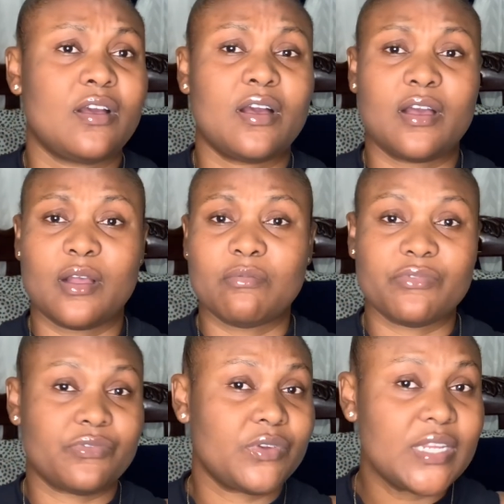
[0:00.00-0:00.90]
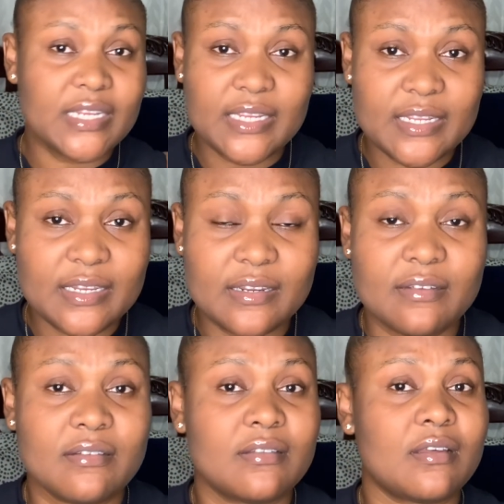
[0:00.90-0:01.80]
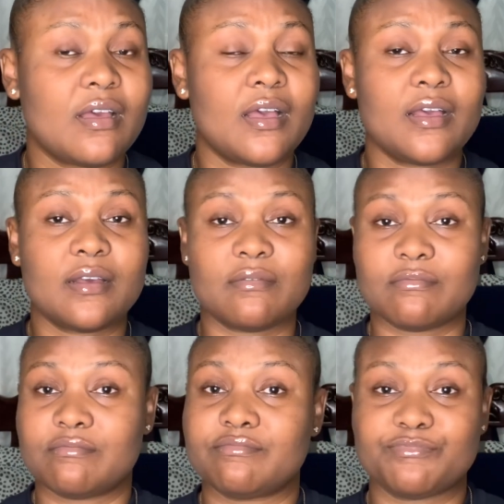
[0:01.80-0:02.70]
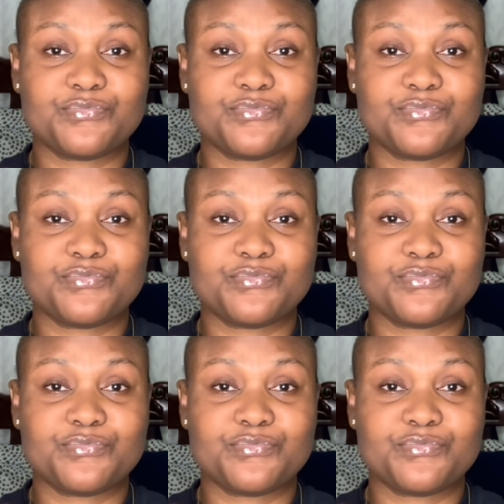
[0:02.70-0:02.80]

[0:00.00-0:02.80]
um, reading um,